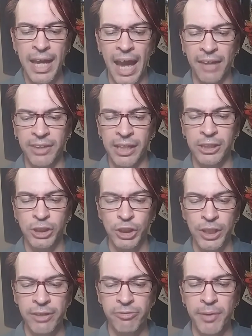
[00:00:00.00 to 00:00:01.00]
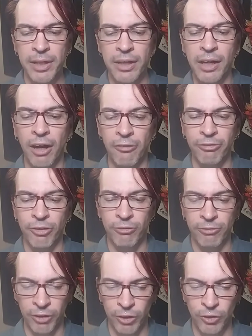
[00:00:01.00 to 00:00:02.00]
At the achievement of
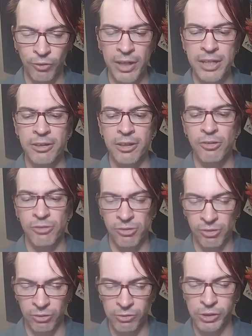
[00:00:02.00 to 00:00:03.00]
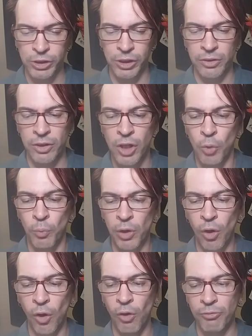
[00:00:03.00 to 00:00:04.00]
the great dissolution,
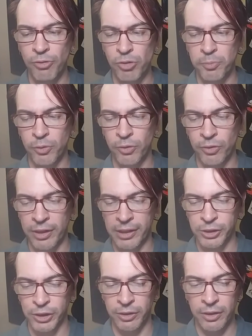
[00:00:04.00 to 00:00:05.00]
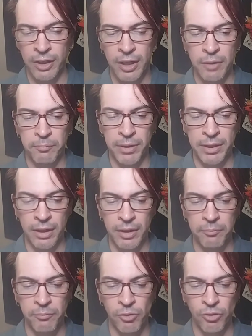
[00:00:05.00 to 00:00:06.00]
when all visible creation
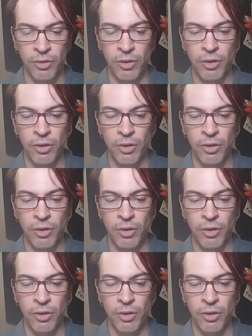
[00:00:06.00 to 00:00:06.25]
becomes